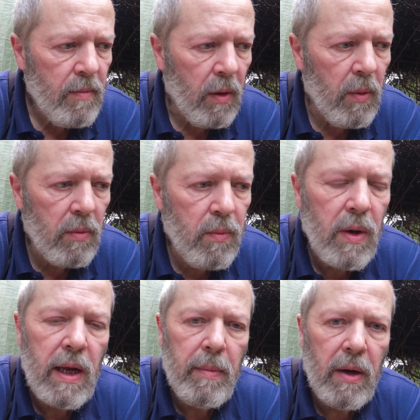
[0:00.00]
But we'll
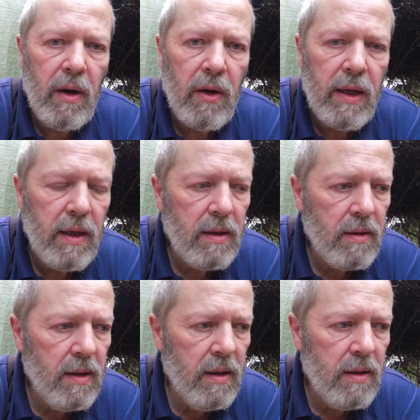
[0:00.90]
keep an eye on it
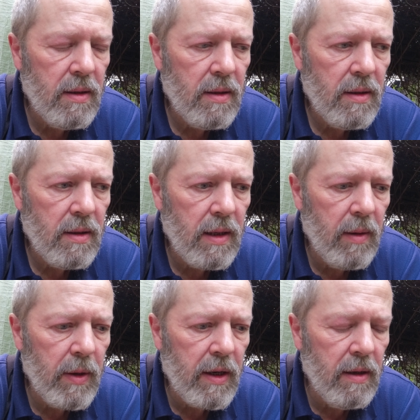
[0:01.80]
and see how
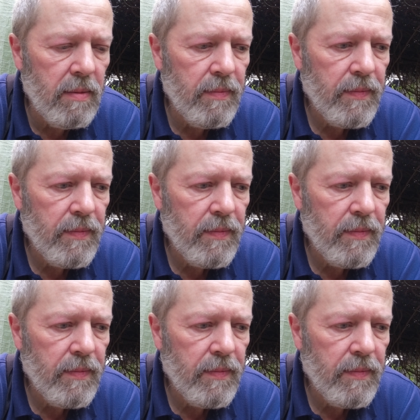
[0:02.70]
we go.